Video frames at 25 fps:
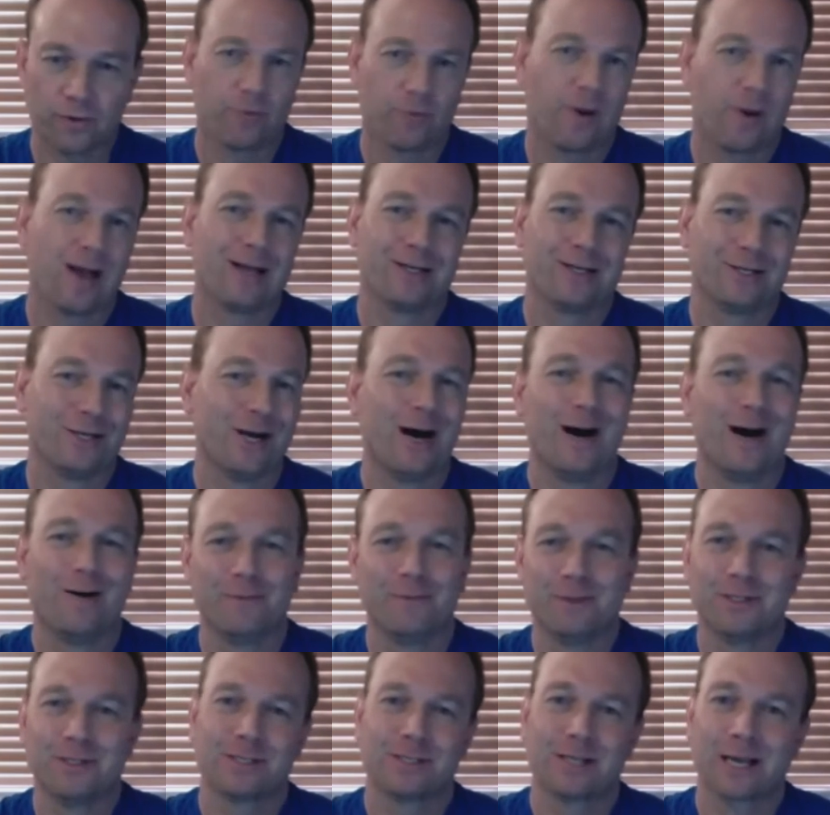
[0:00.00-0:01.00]
for the right
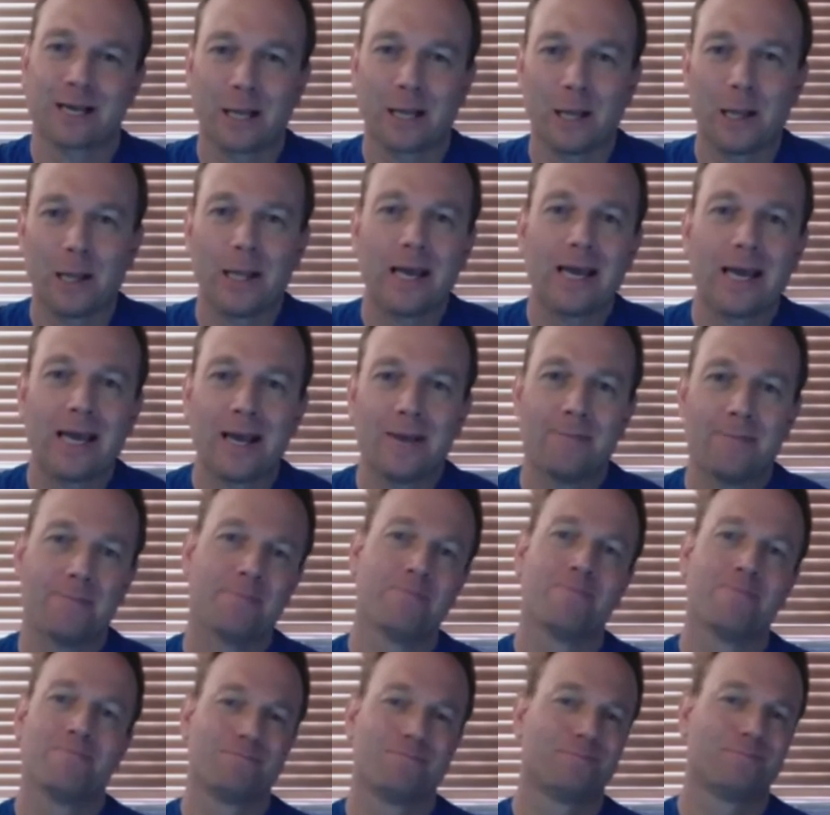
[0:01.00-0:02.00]
job, which is like a
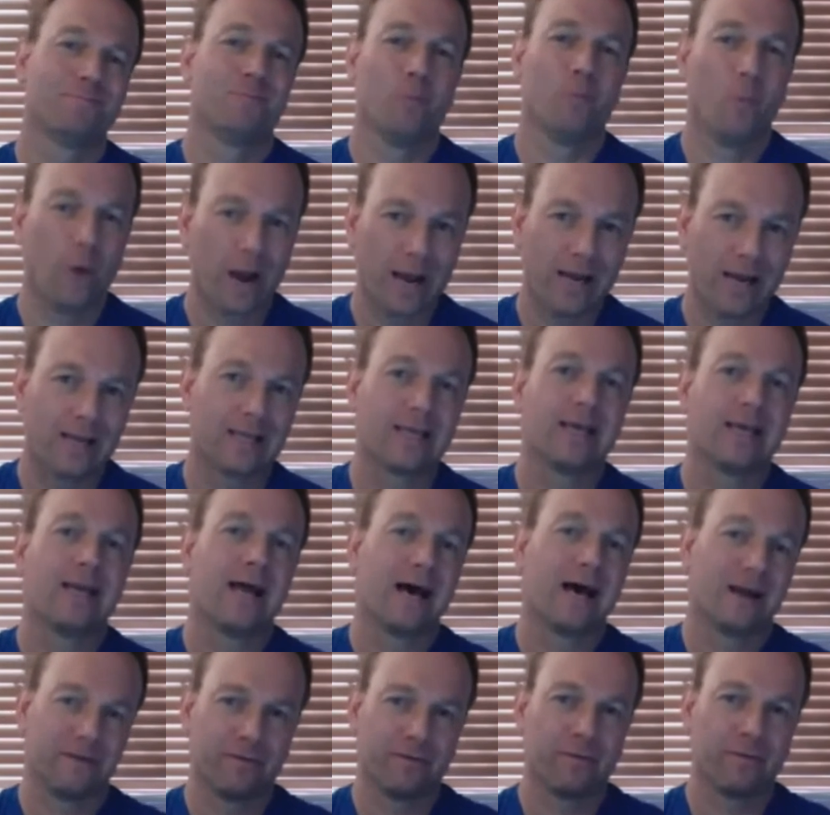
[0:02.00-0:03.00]
lame way to
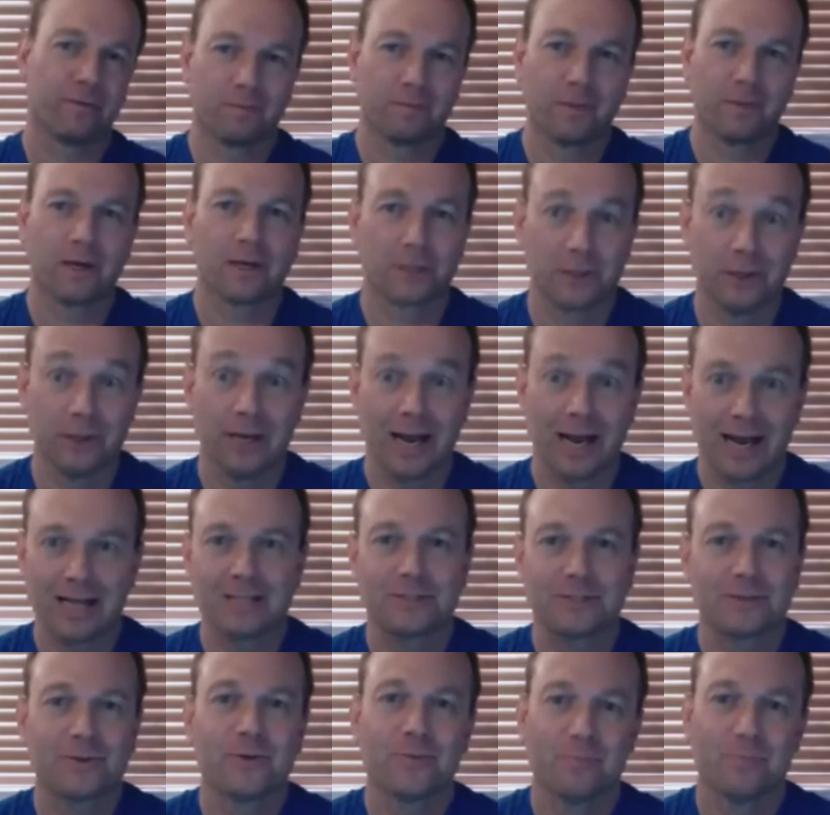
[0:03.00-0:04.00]
get out of a good
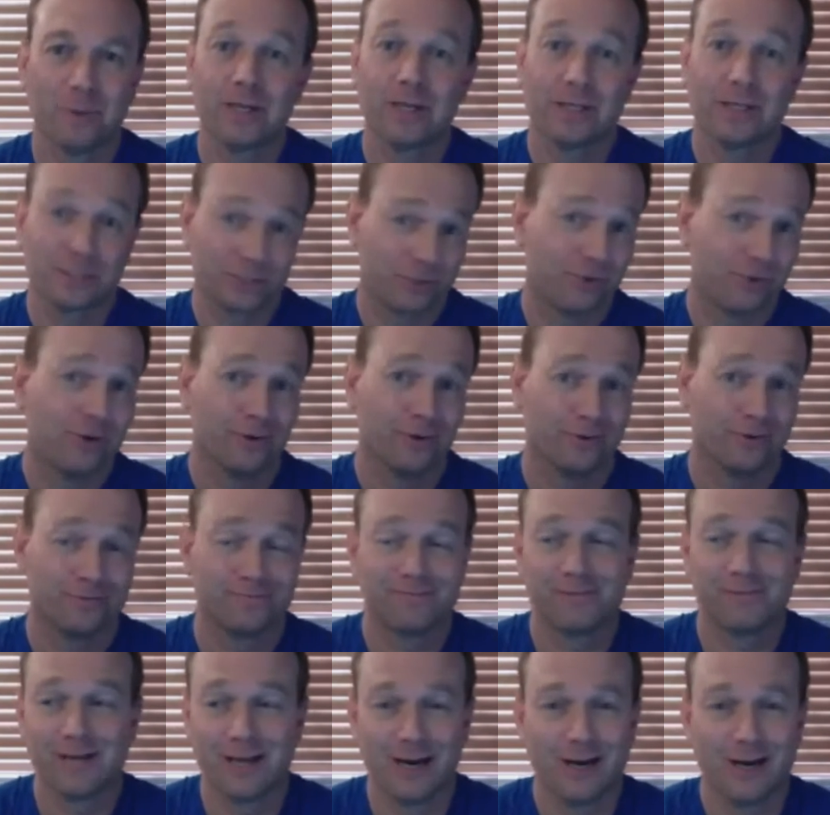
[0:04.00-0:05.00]
answer, but it's true,
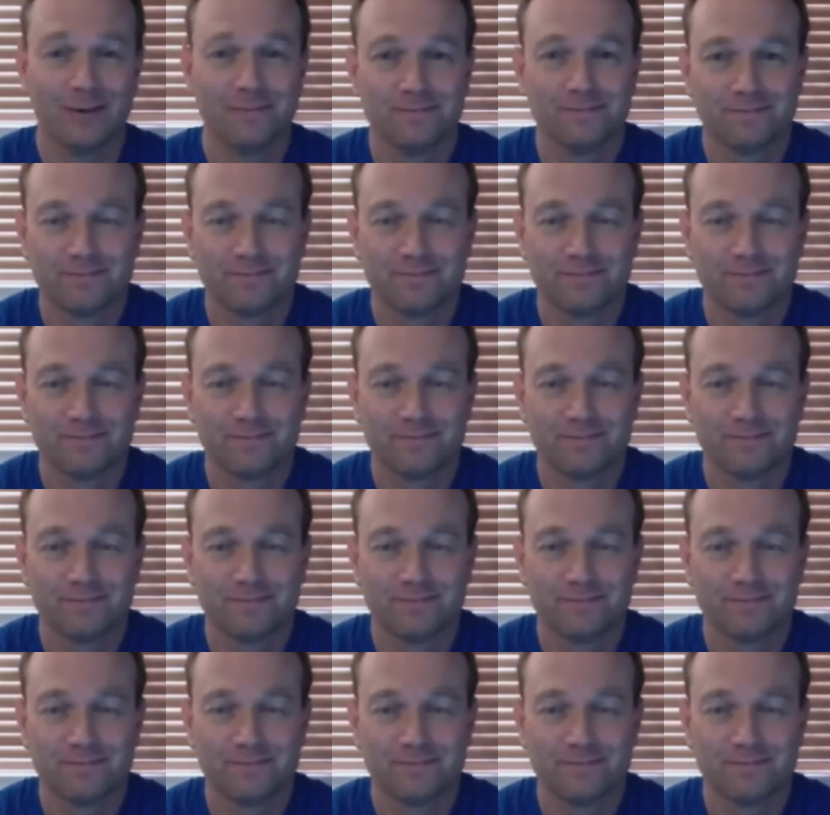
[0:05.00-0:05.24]
you know?